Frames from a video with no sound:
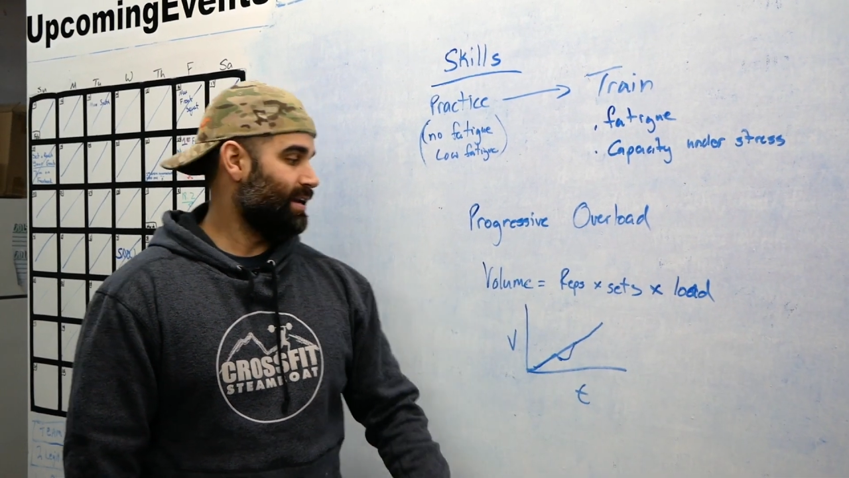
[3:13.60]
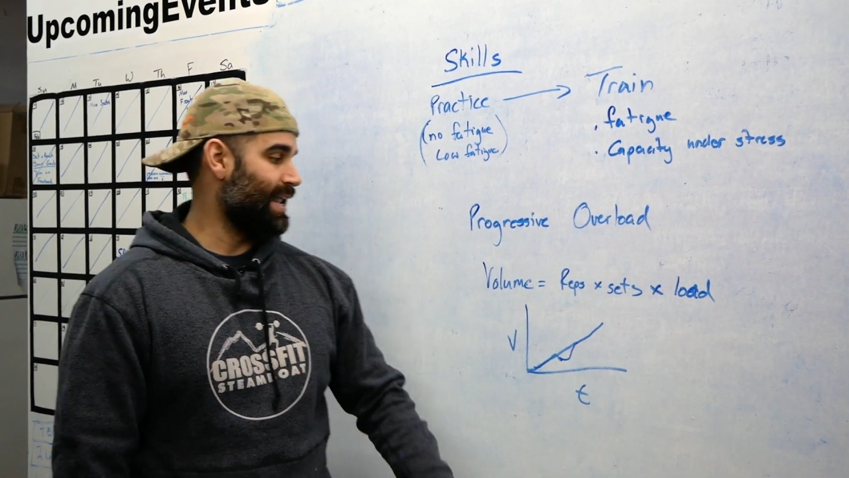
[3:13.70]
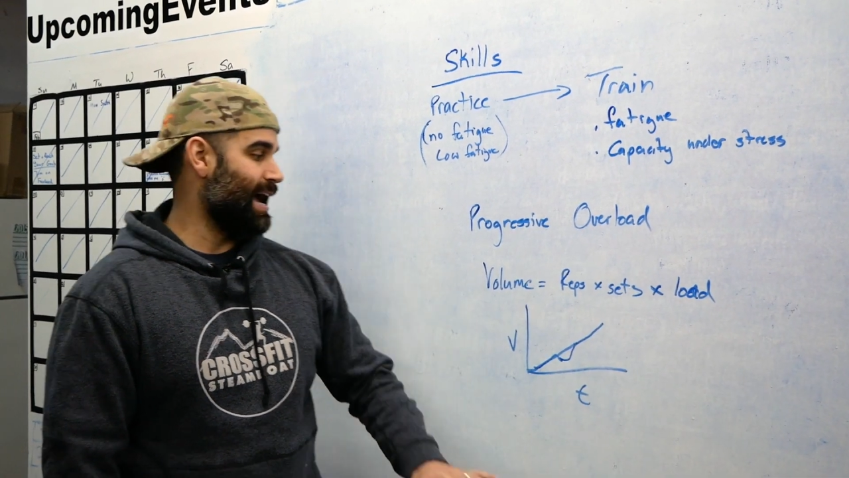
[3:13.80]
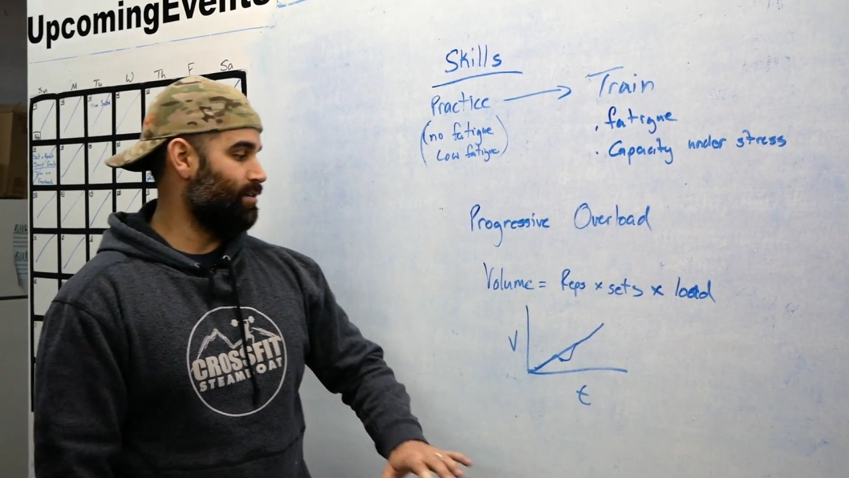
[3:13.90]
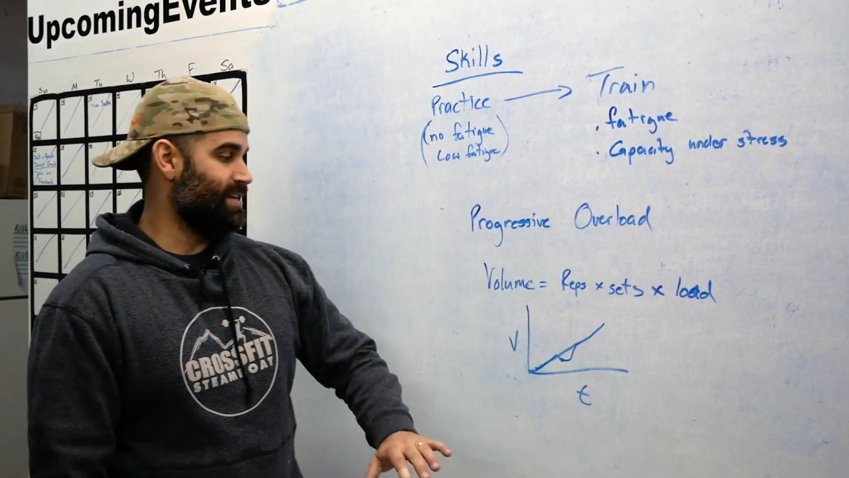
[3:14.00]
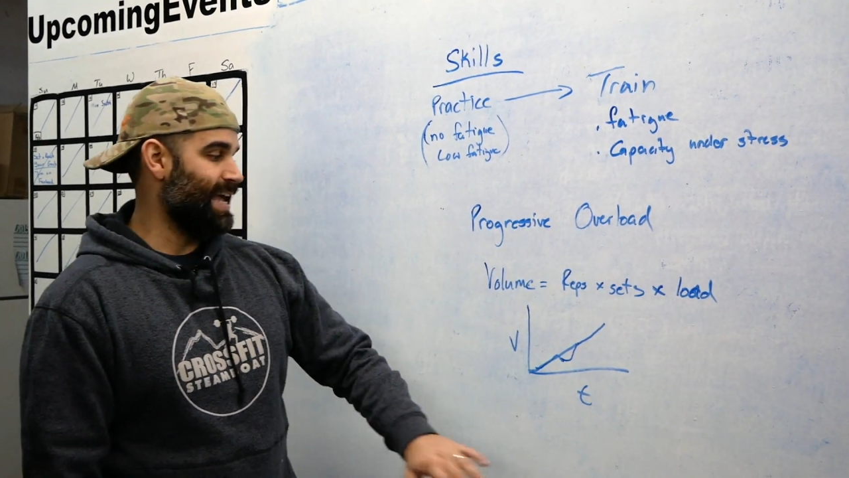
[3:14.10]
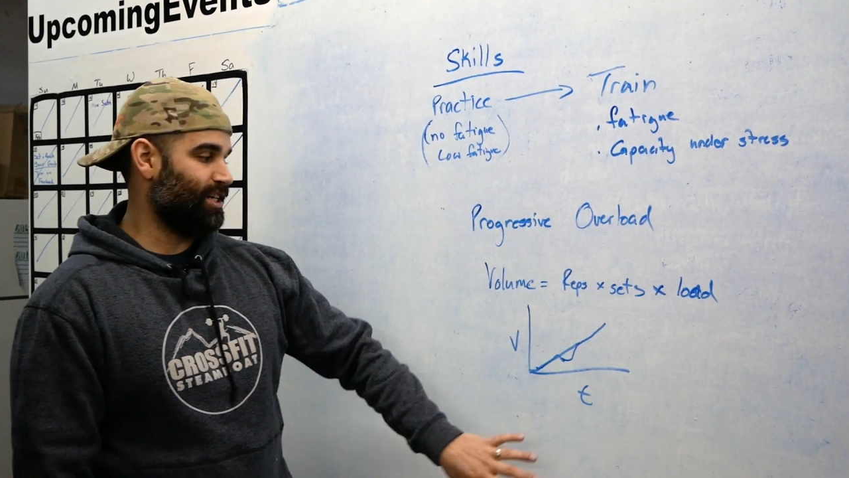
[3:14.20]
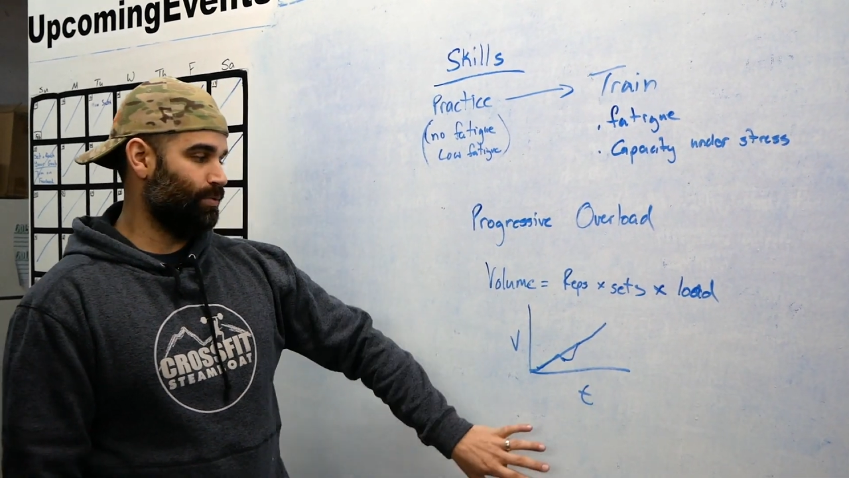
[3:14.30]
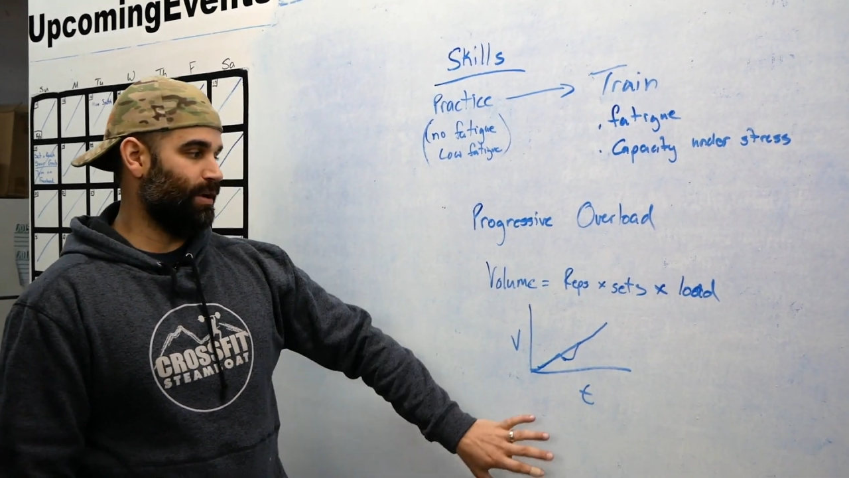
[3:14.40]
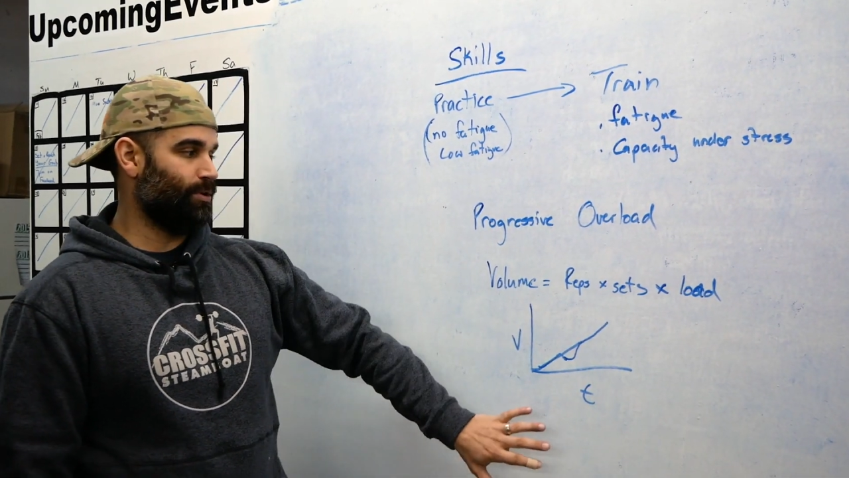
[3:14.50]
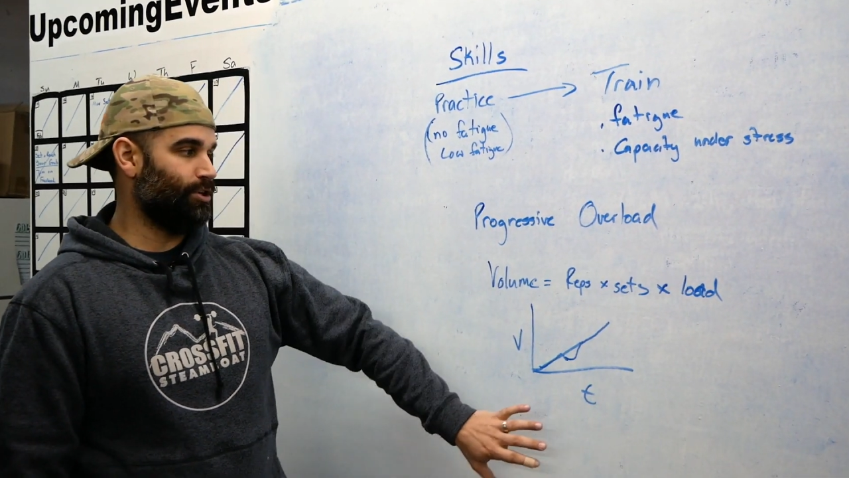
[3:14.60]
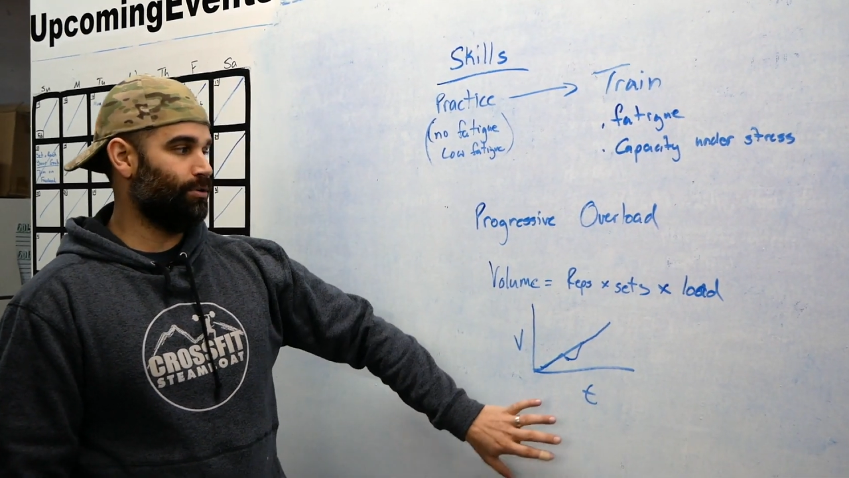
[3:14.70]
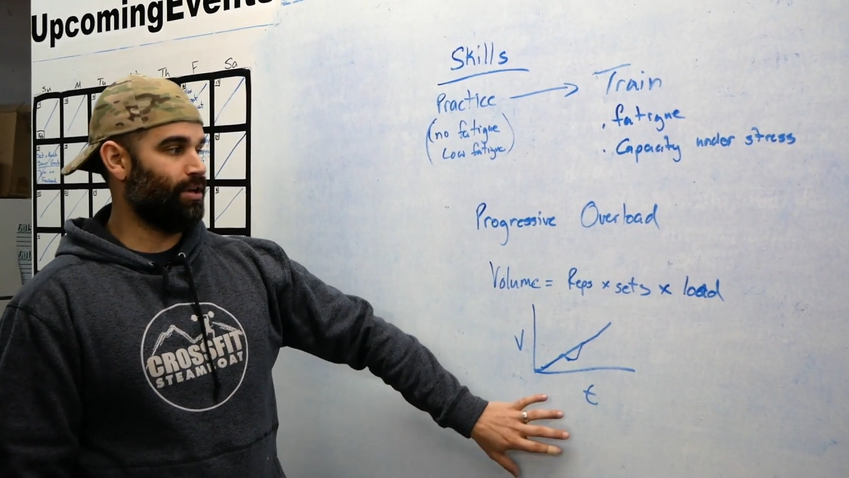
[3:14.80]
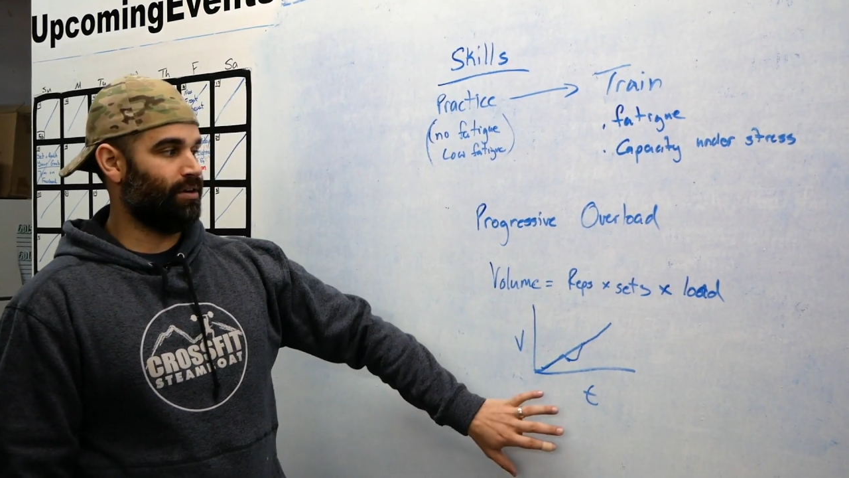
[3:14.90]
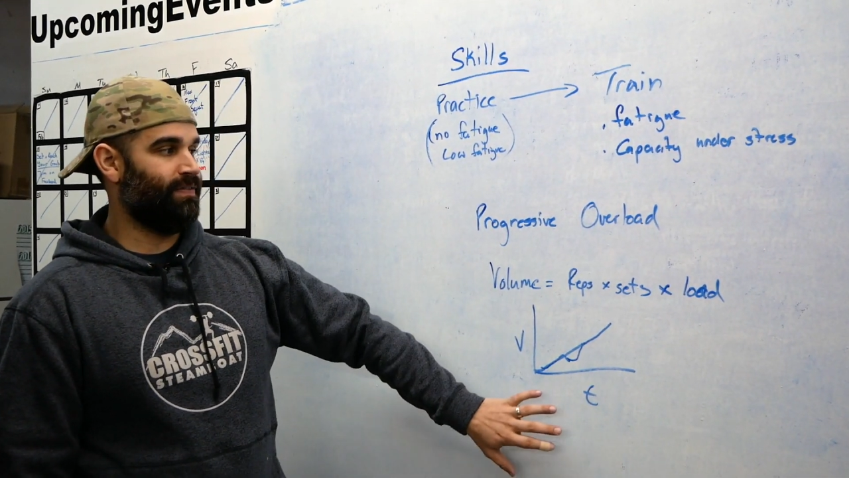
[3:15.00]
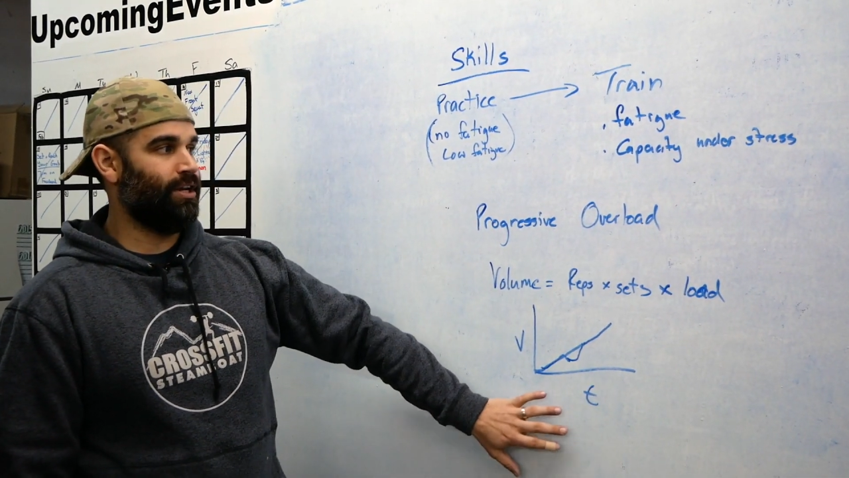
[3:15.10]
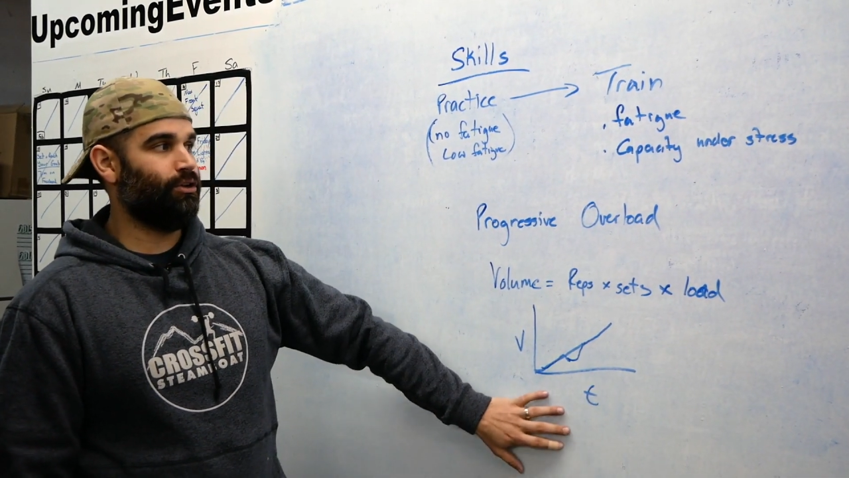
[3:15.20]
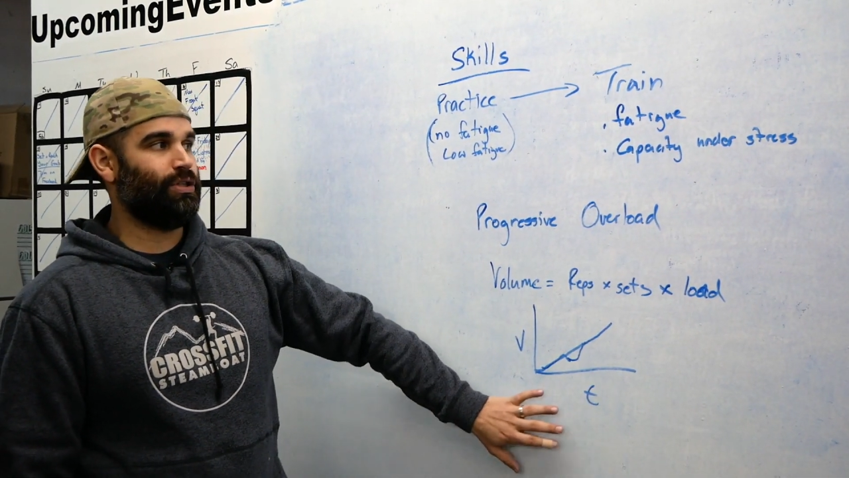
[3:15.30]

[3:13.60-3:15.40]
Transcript: Now, next week, we're gonna do another video